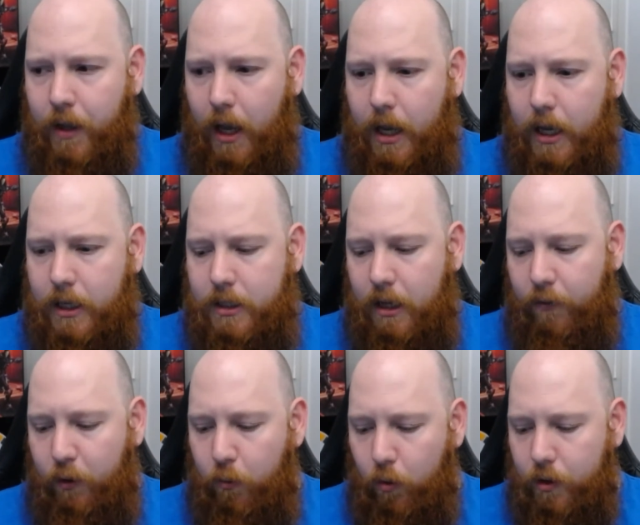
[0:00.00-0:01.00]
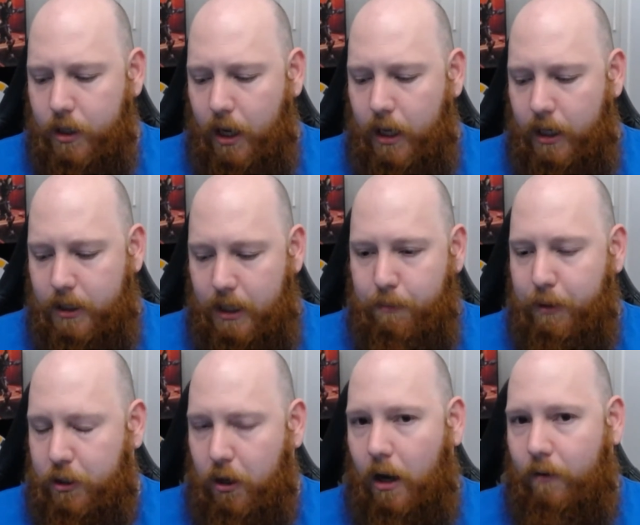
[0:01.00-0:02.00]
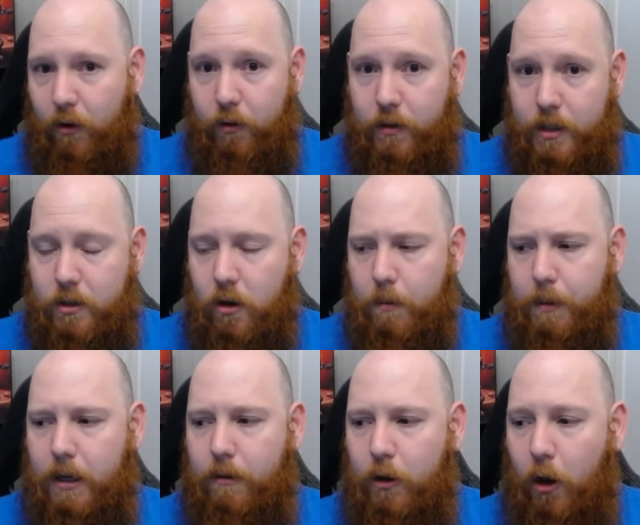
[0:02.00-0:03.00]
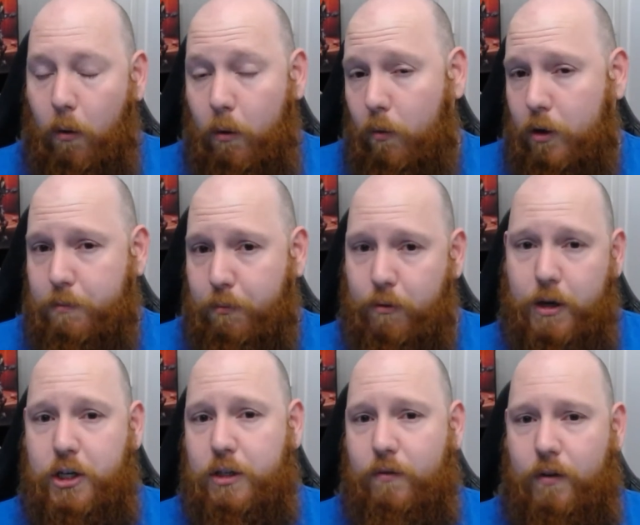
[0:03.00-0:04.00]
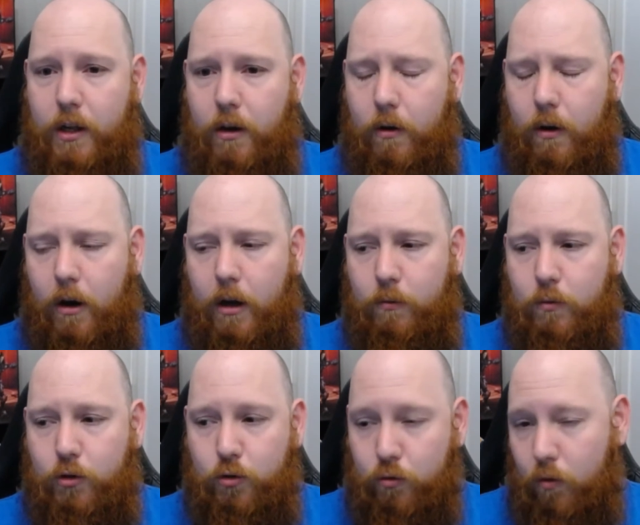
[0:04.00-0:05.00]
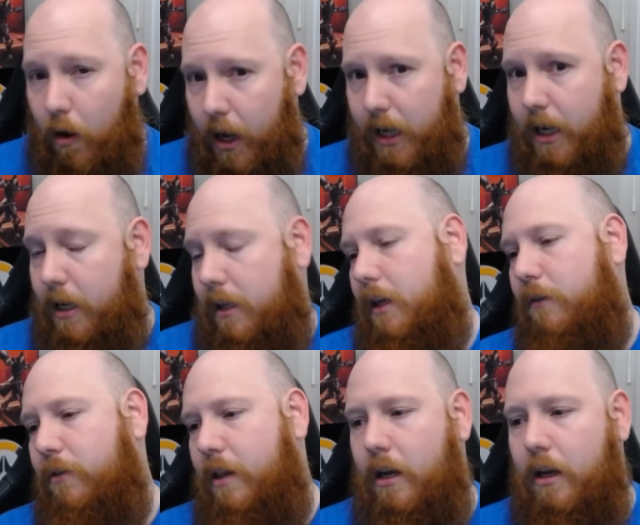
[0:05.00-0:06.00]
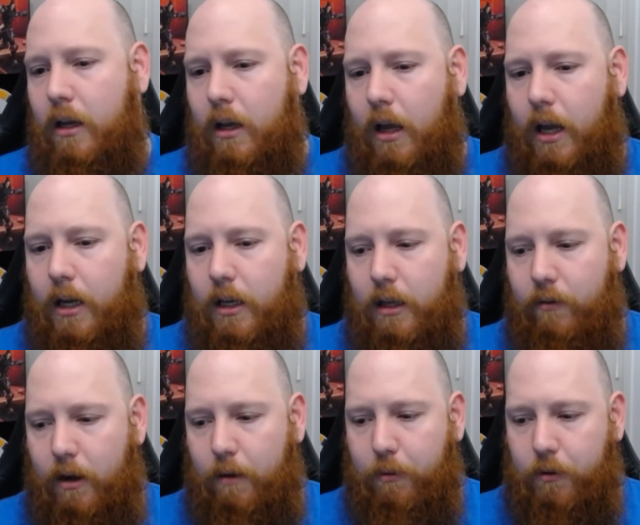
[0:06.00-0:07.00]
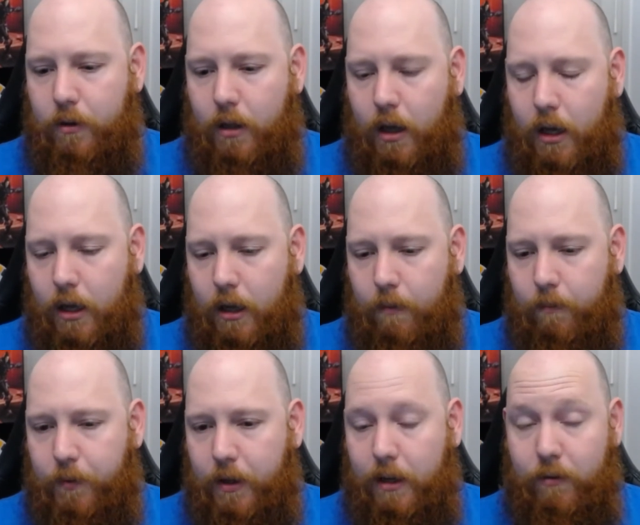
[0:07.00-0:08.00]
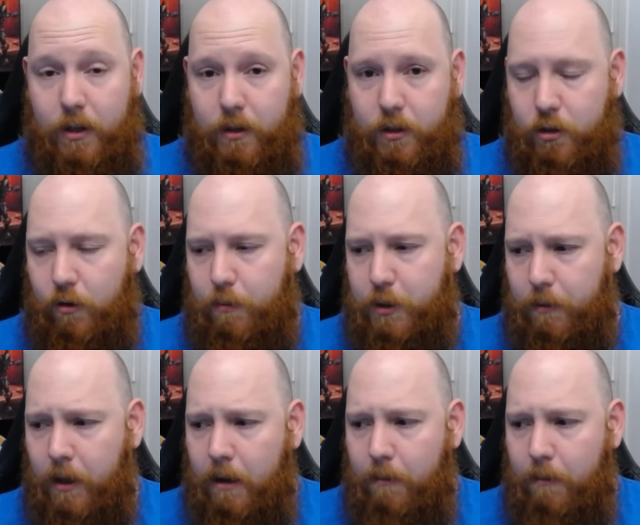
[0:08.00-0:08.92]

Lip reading: And if you want a deeper dive on this topic, go and watch Preach's video. I will try and get a link for that and leave it up on, leave it in the description.